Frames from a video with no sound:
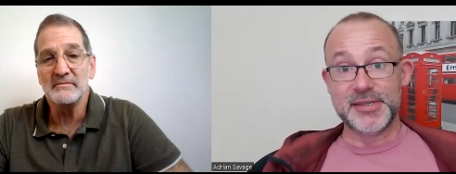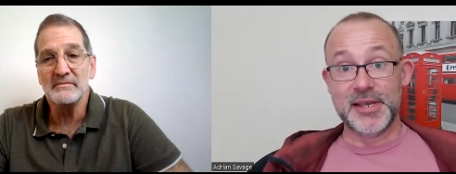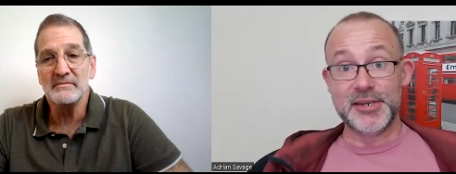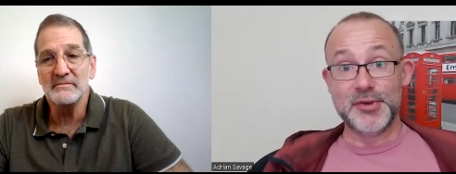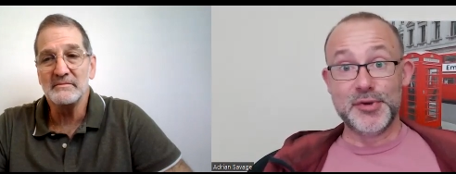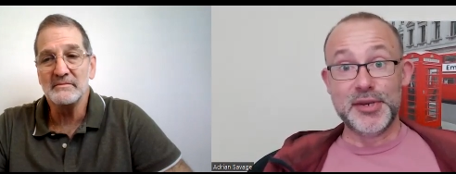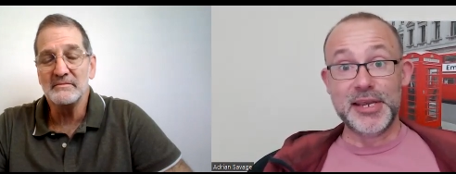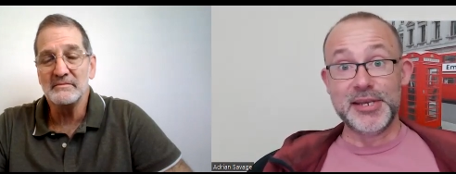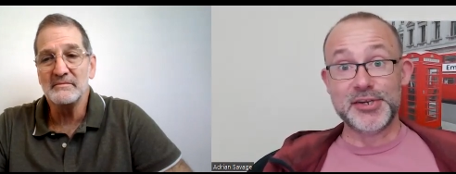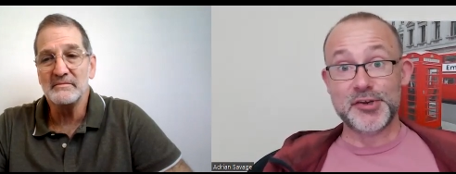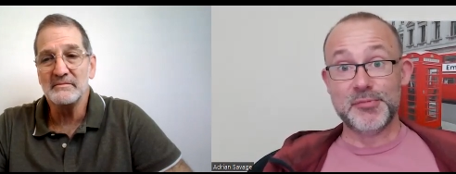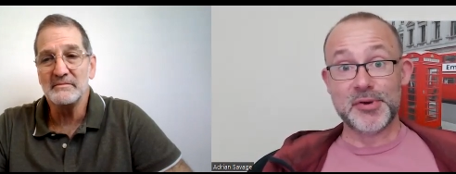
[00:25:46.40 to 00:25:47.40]
Speaker 1: then you
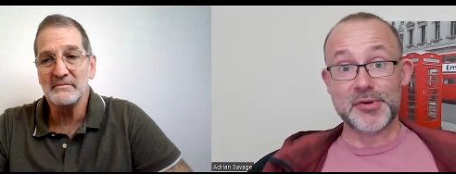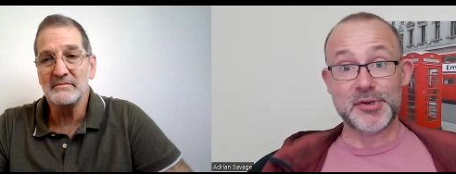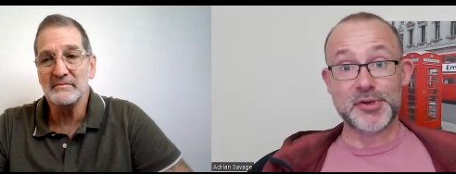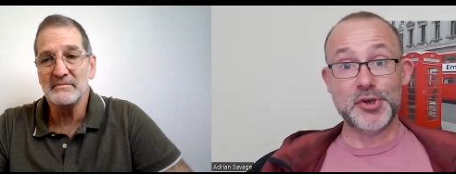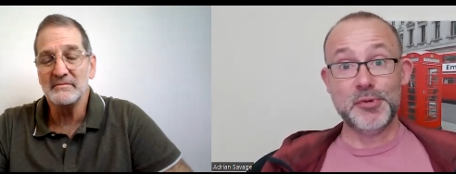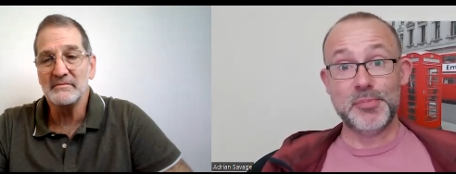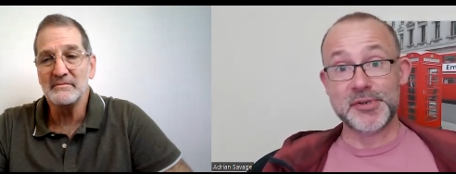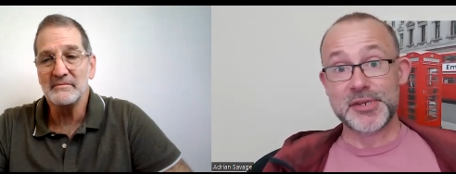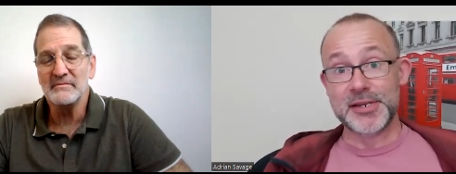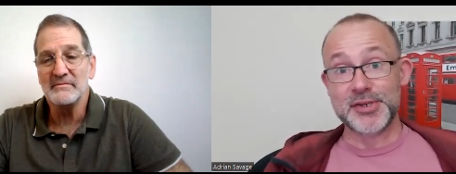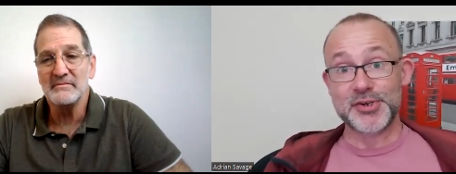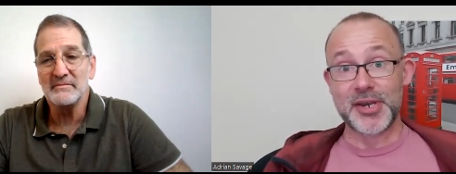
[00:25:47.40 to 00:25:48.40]
need to because a
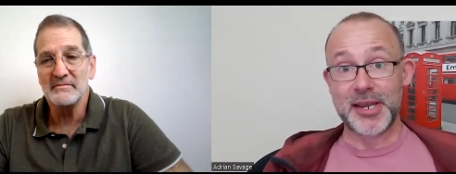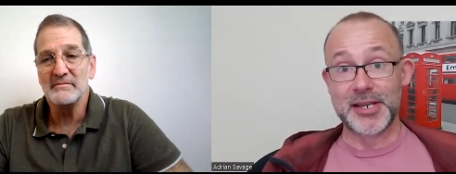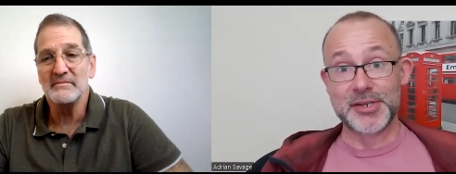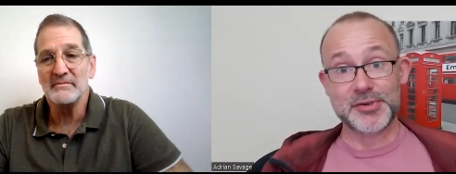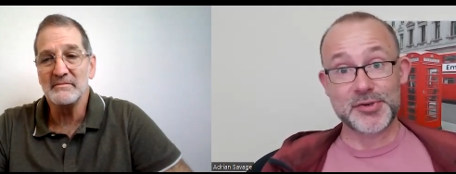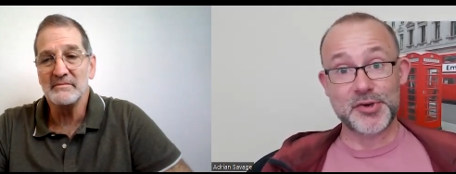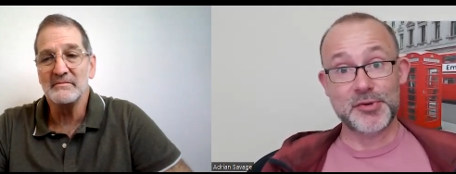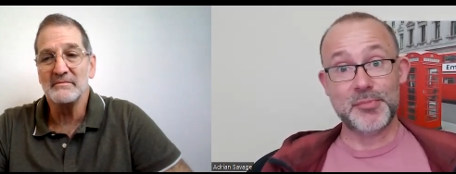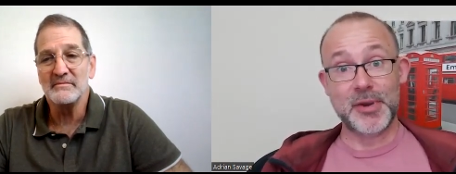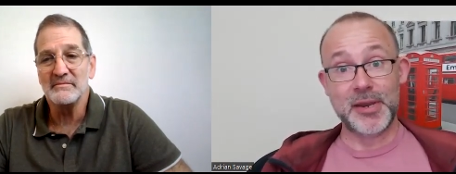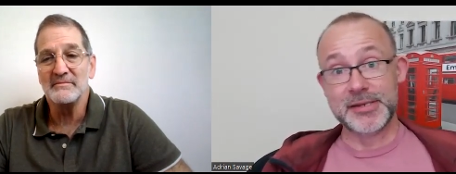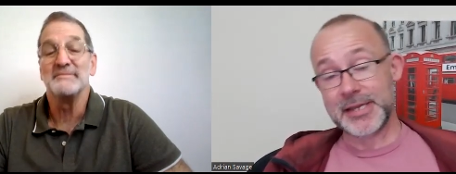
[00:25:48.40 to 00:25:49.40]
2% change could
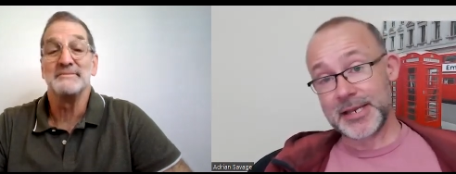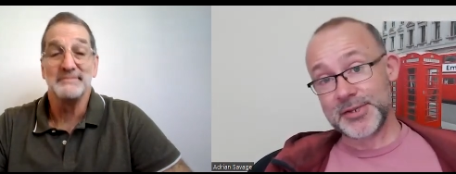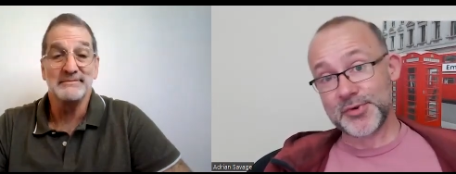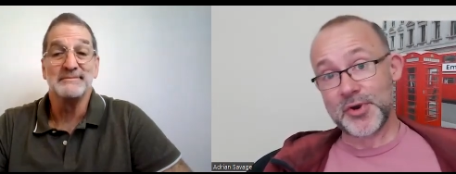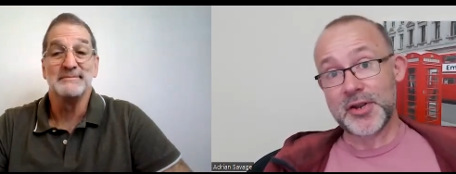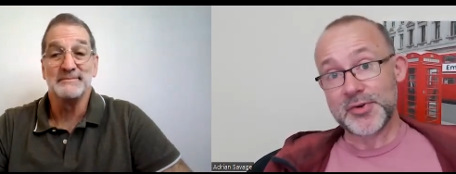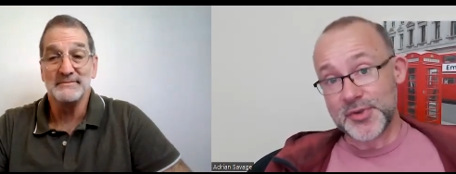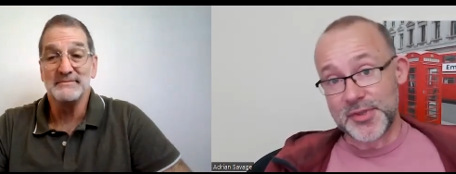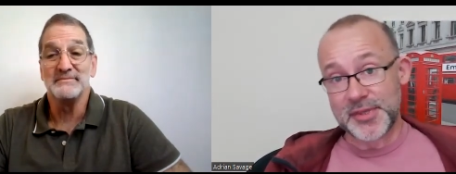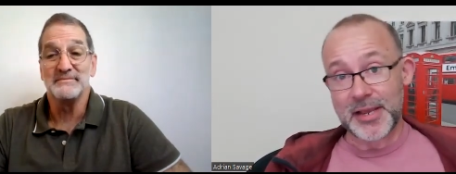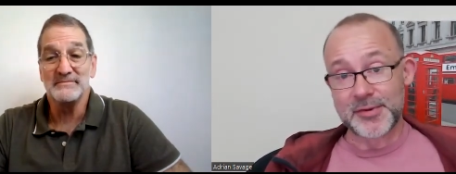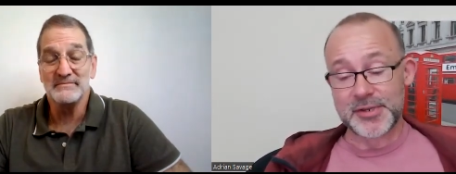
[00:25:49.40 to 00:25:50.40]
make tens or
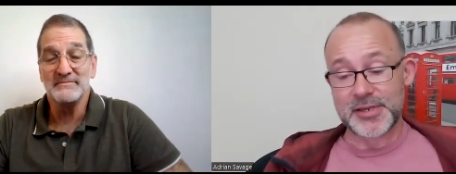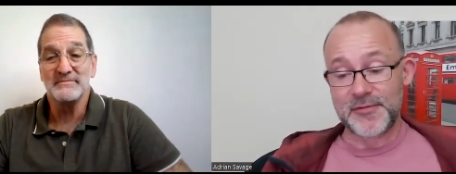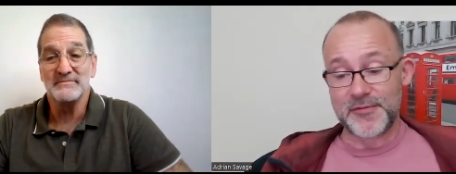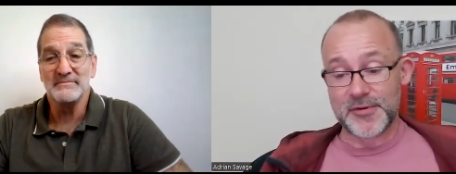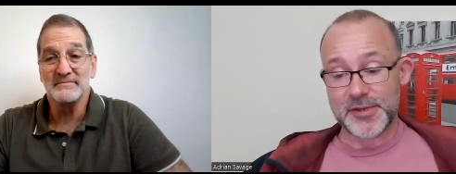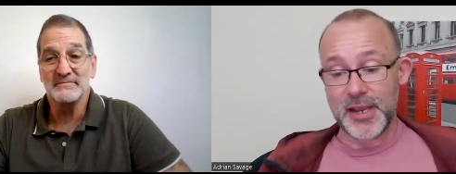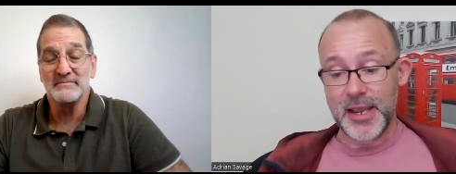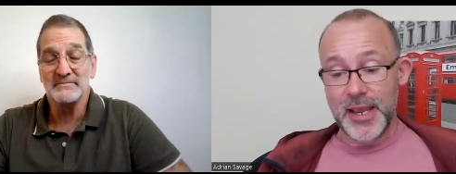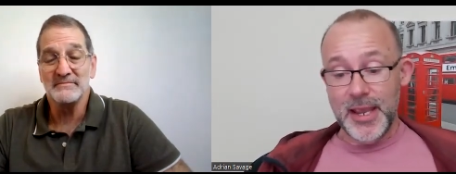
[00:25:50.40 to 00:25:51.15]
hundreds of thousands of difference.